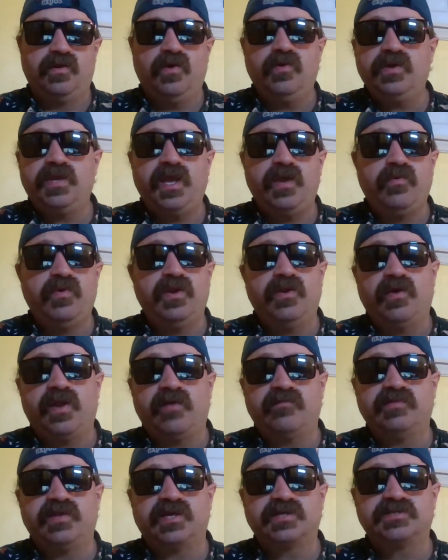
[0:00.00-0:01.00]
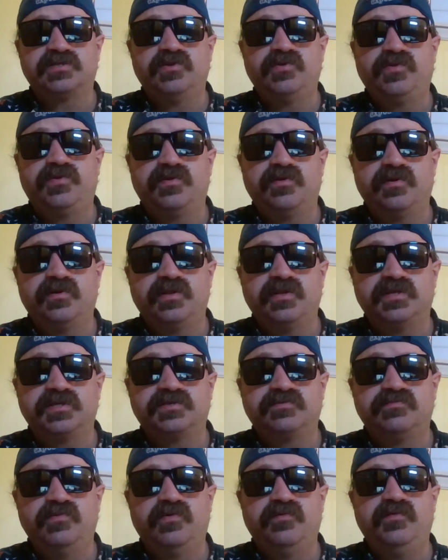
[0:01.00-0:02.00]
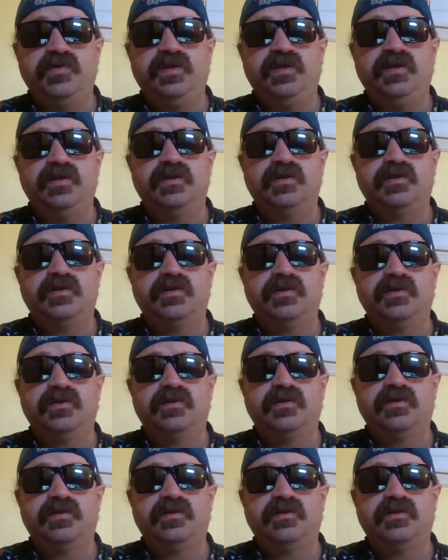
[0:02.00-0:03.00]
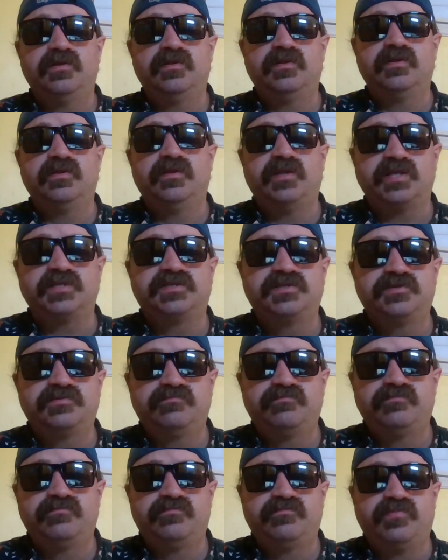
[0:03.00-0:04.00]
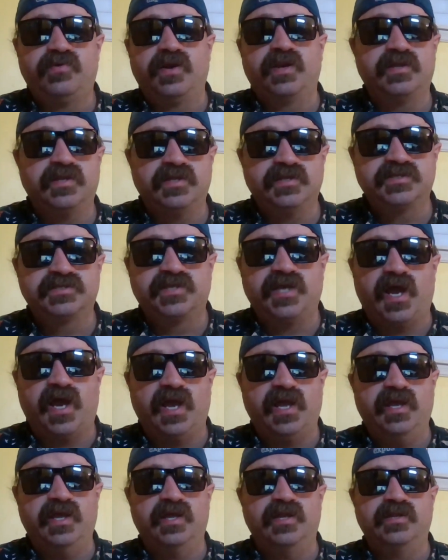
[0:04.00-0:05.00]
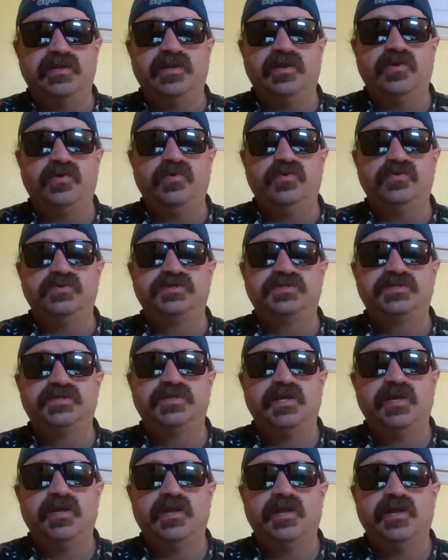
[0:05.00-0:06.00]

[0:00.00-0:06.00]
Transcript: okay, we don't have Lex Luthor in this movie. Let's bring this guy in who's